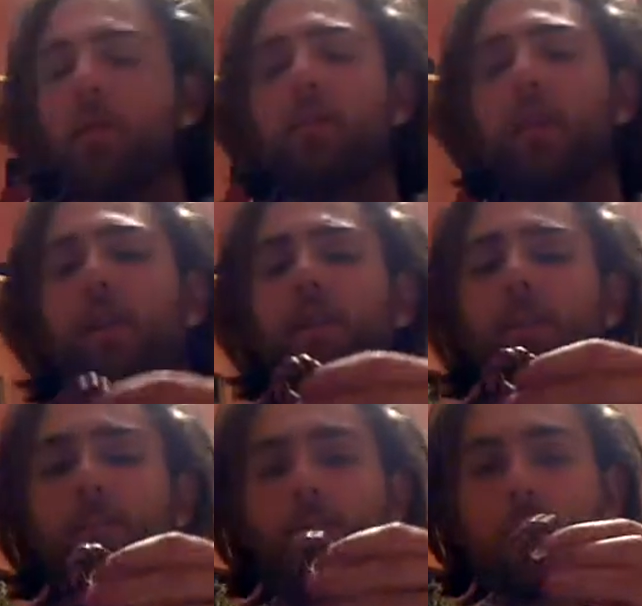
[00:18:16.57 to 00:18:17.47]
in this
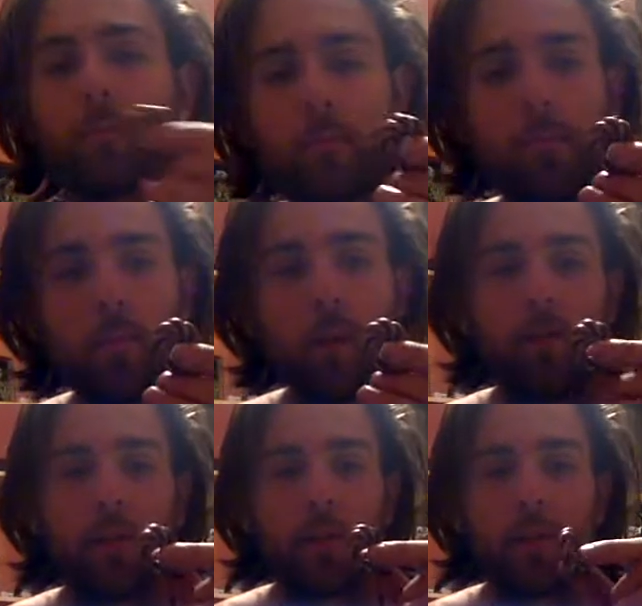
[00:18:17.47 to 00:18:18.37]
fashion,
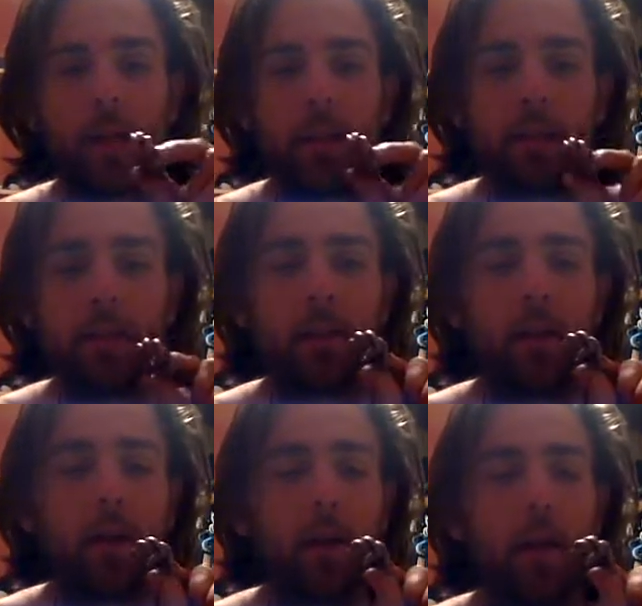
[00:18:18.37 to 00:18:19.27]
which takes
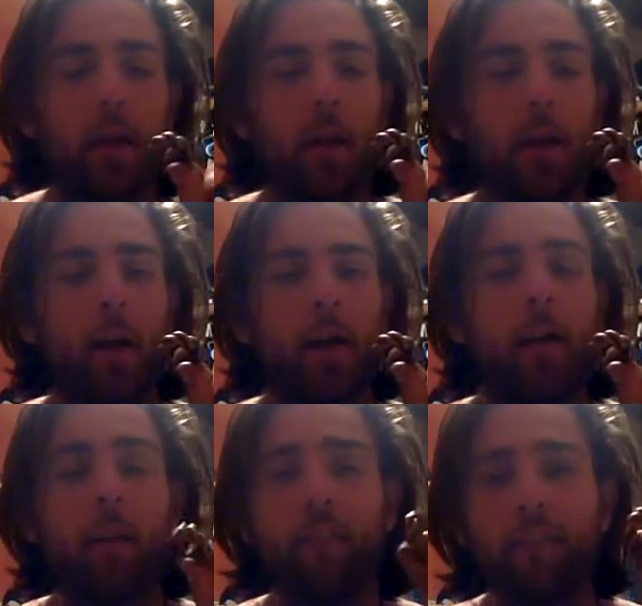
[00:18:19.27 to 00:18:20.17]
uh,
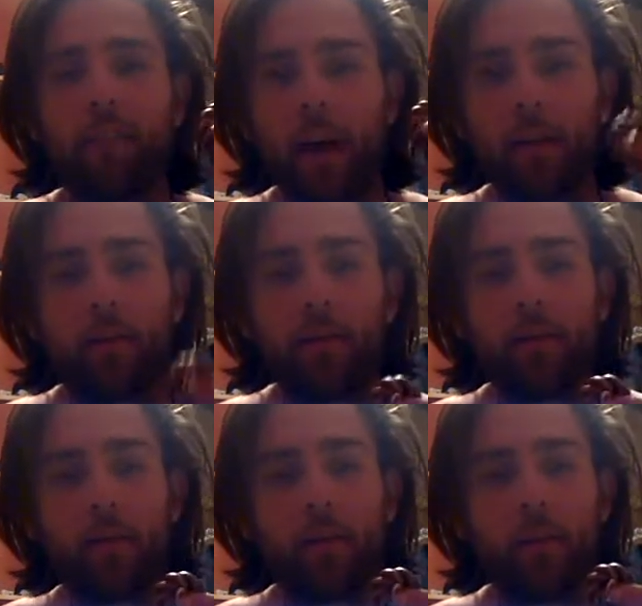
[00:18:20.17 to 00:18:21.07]

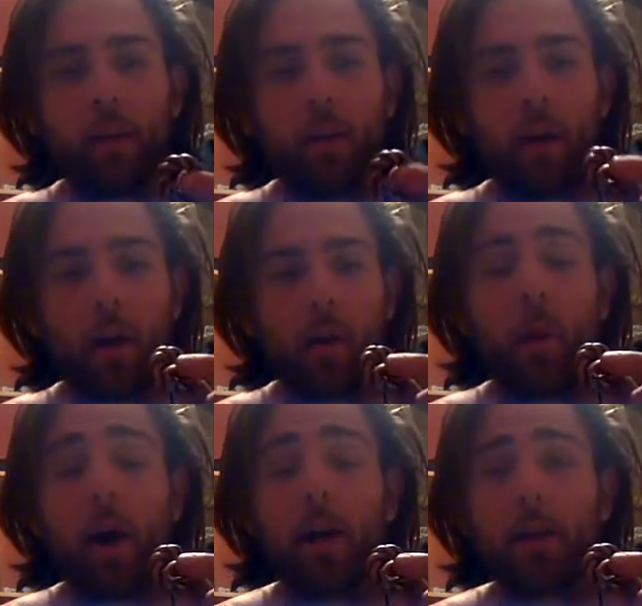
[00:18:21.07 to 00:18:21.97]
five uh,
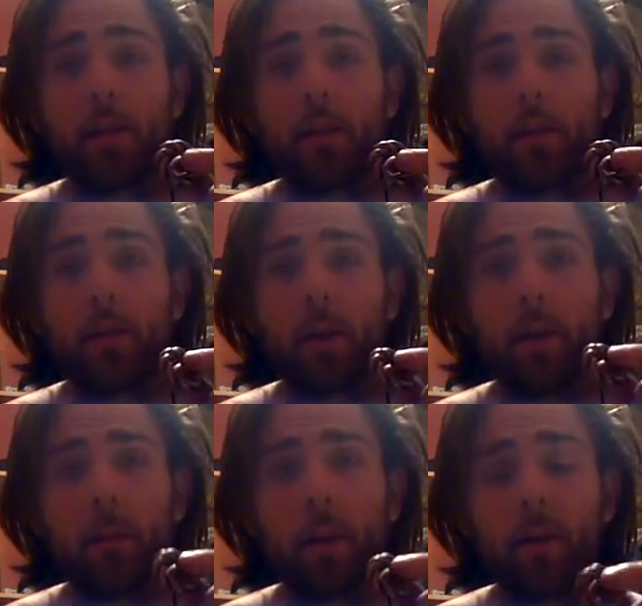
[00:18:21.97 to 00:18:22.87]
wires
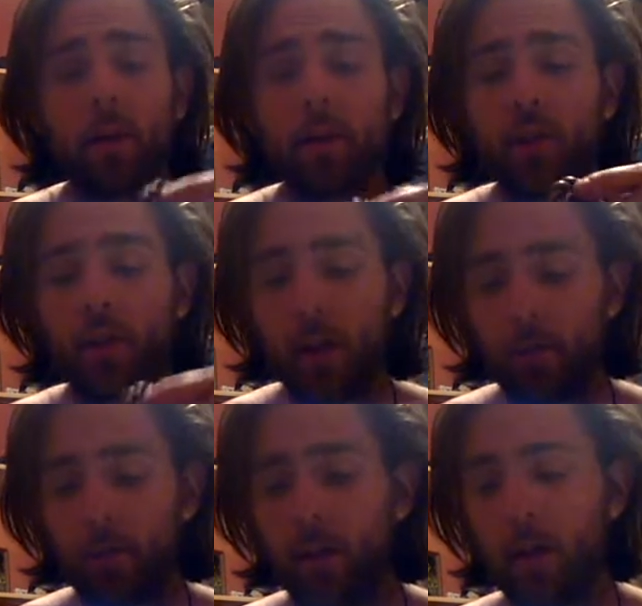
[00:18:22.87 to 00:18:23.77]
in a pentagon
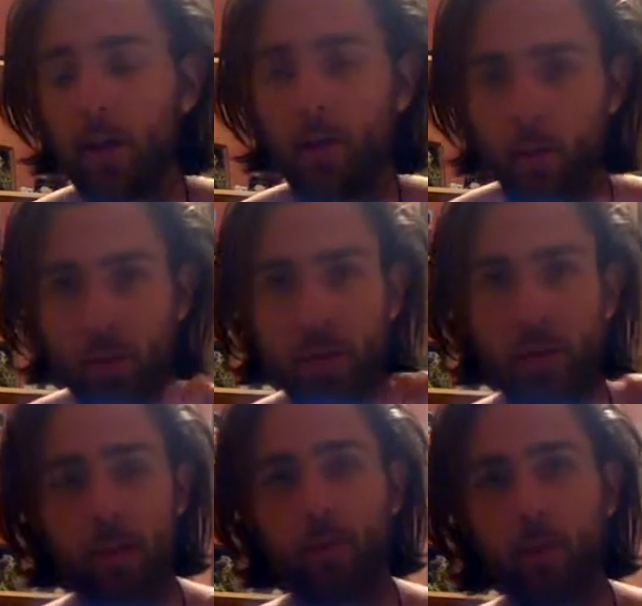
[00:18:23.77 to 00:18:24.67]
shape and
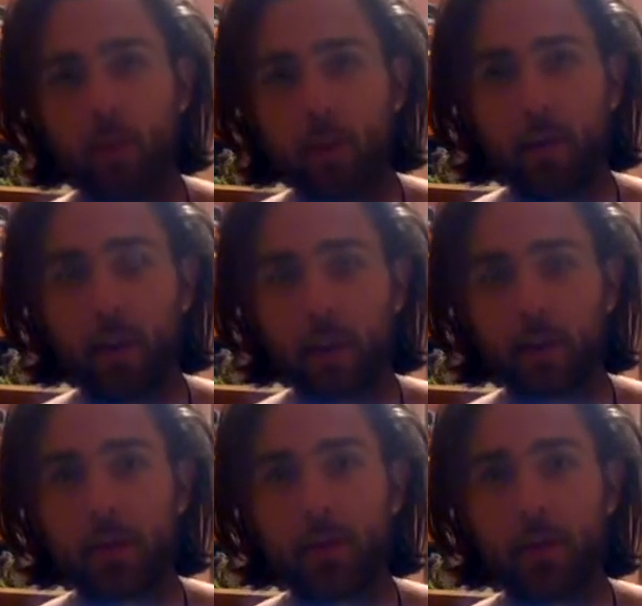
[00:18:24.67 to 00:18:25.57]
twisting them 12
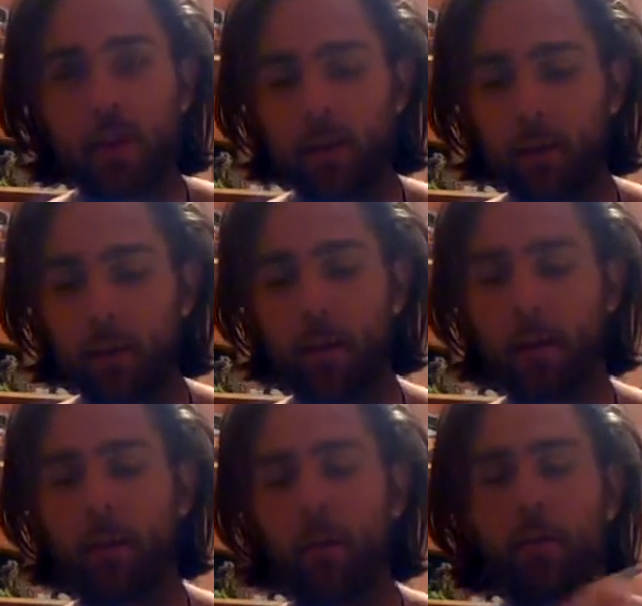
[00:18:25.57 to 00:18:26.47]
times, and
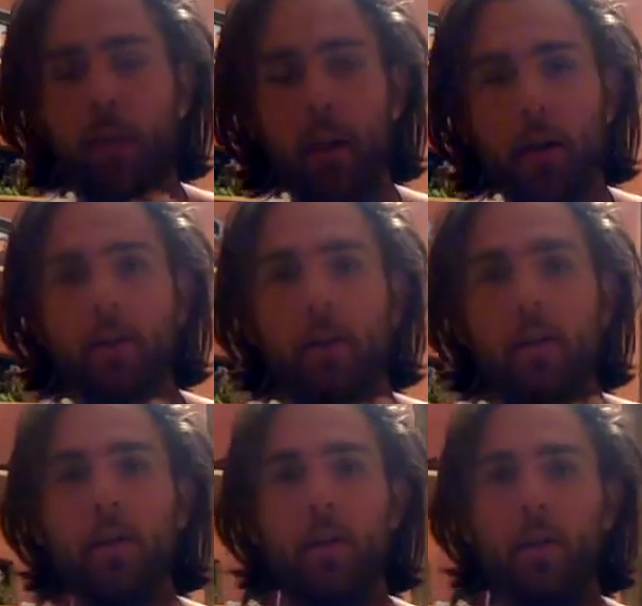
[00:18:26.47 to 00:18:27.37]
bending them around
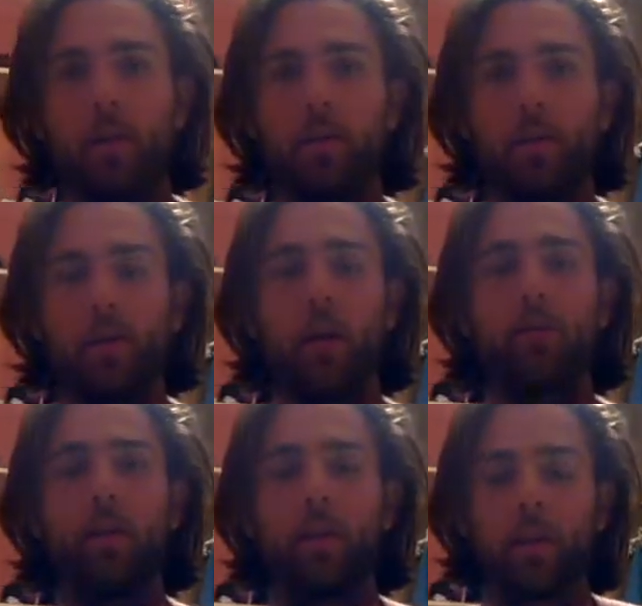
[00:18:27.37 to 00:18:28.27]
and
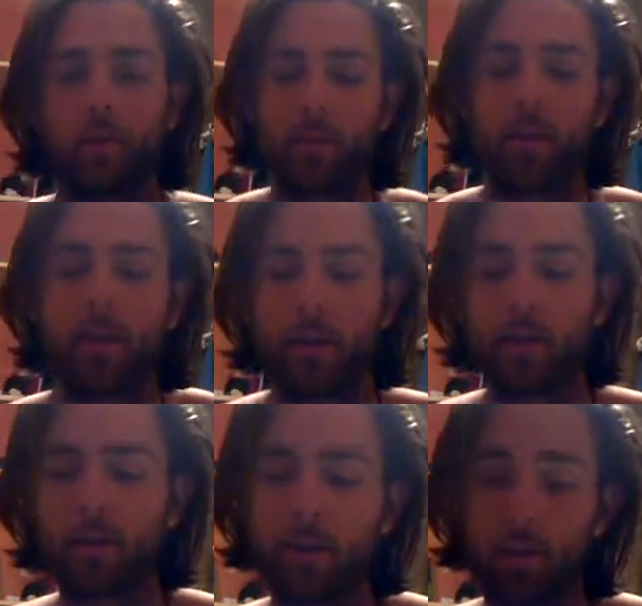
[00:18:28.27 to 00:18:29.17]
soldering them together,
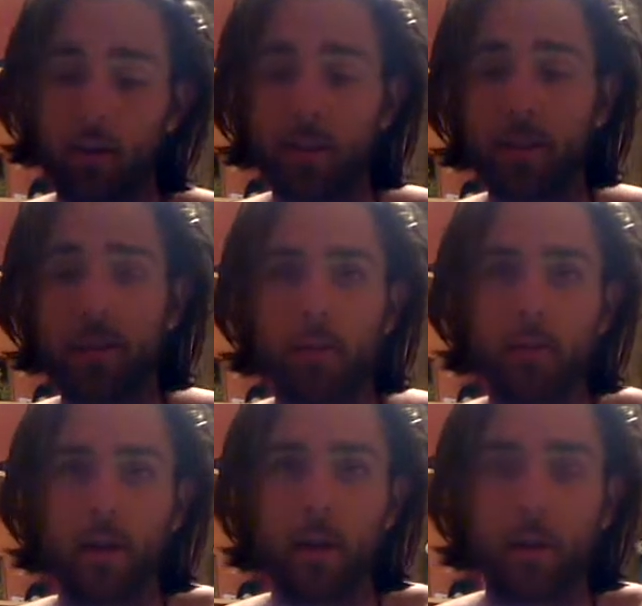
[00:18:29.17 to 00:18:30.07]
actually brazing them
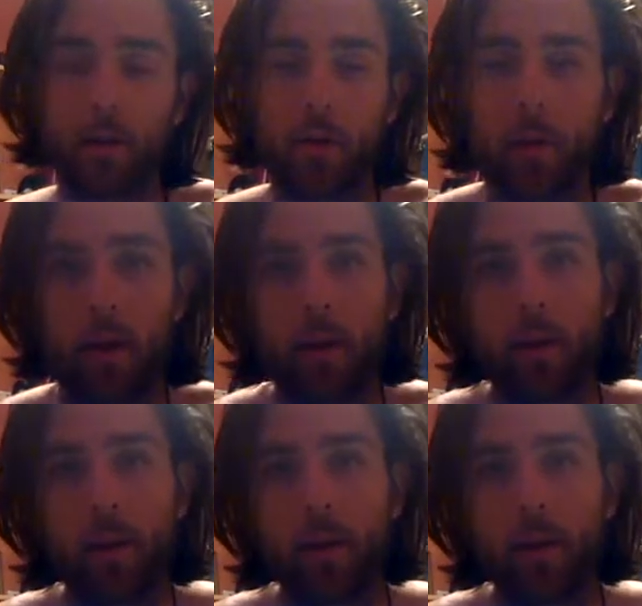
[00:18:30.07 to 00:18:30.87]
is how I've been doing it.